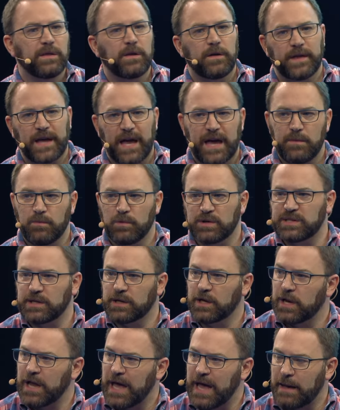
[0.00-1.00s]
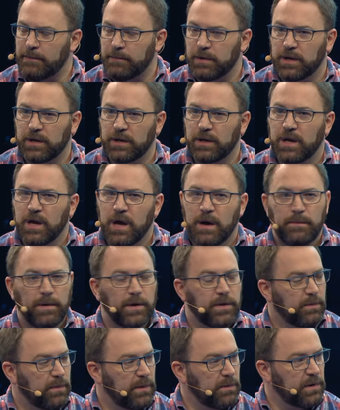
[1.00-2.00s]
that the game wasn't going to happen,
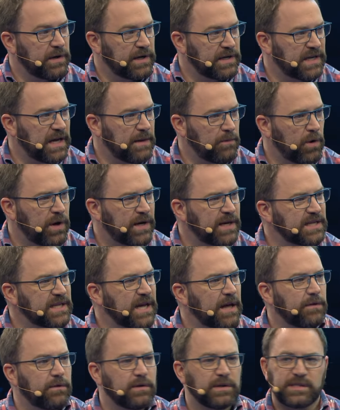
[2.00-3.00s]
but that we wanted to keep working together.